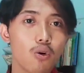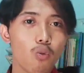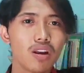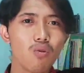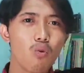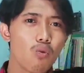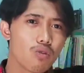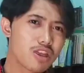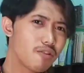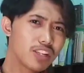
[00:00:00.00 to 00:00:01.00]
when
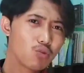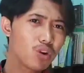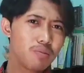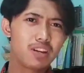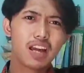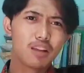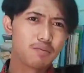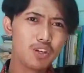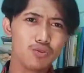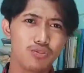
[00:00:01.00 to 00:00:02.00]
there is a woman get
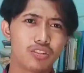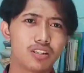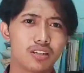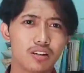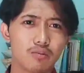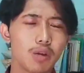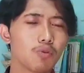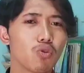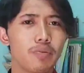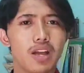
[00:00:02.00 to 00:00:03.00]
abused,
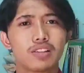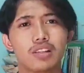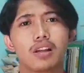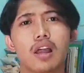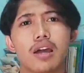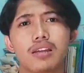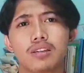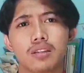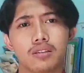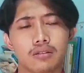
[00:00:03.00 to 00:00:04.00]
people will be asking like,